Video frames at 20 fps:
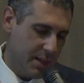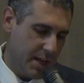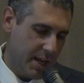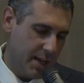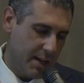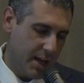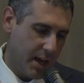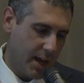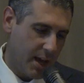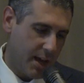
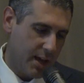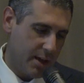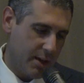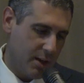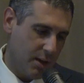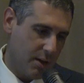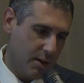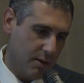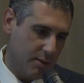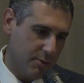They die
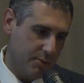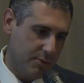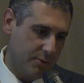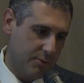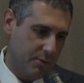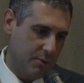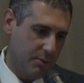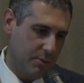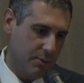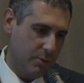
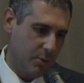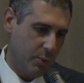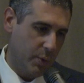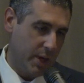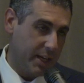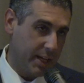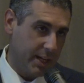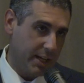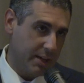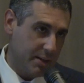of
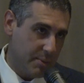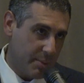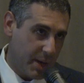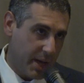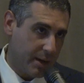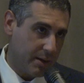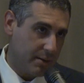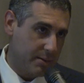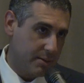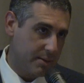weakening
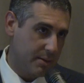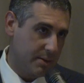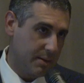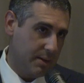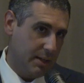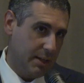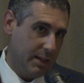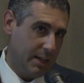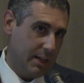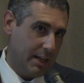demand
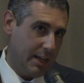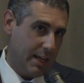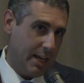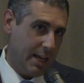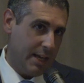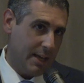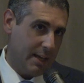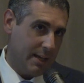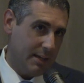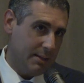
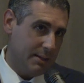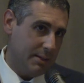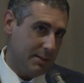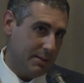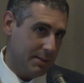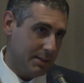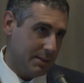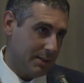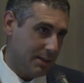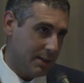
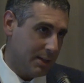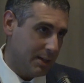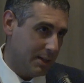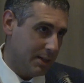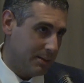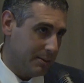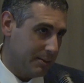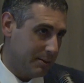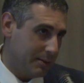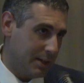and
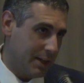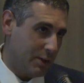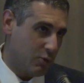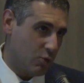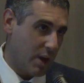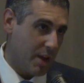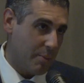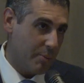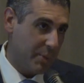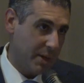
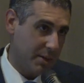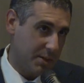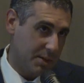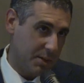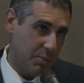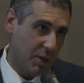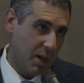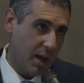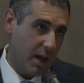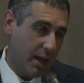ramping
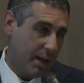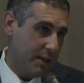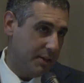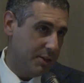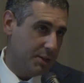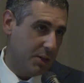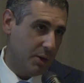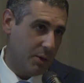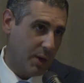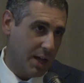supply.
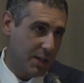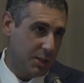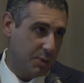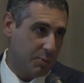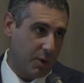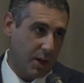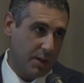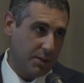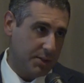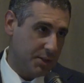So as
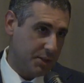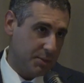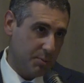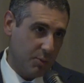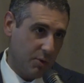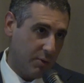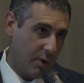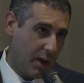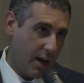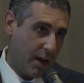prices
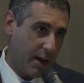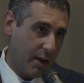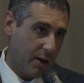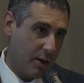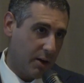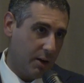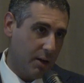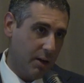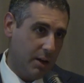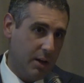move
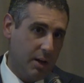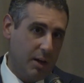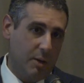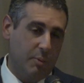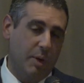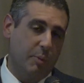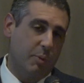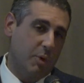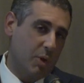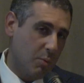higher,
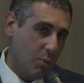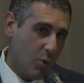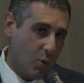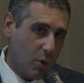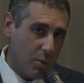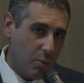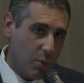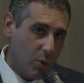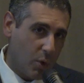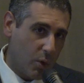people are
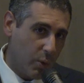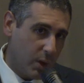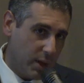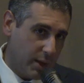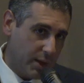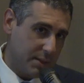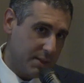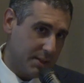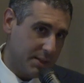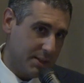more and more
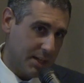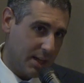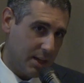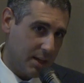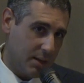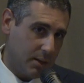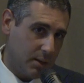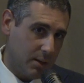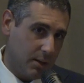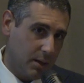willing to
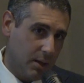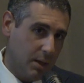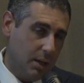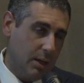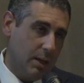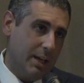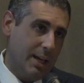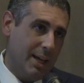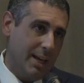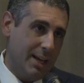sell,
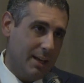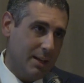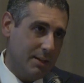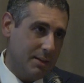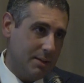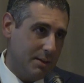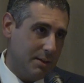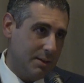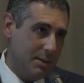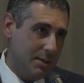
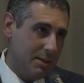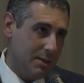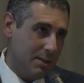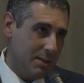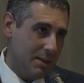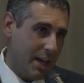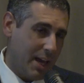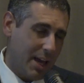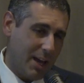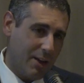and
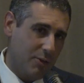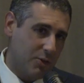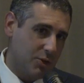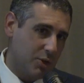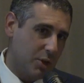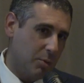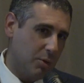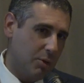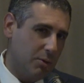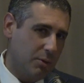they have
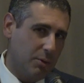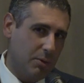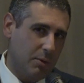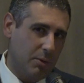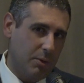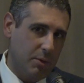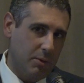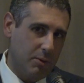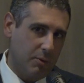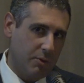trouble
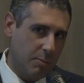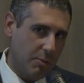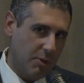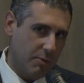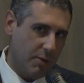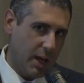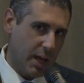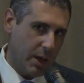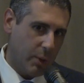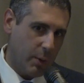from a
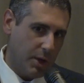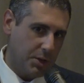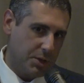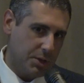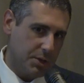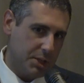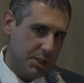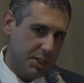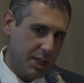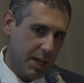
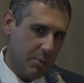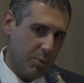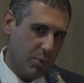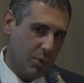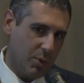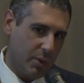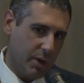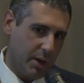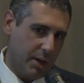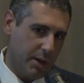valuation
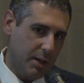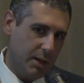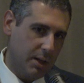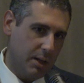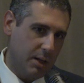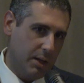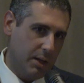standpoint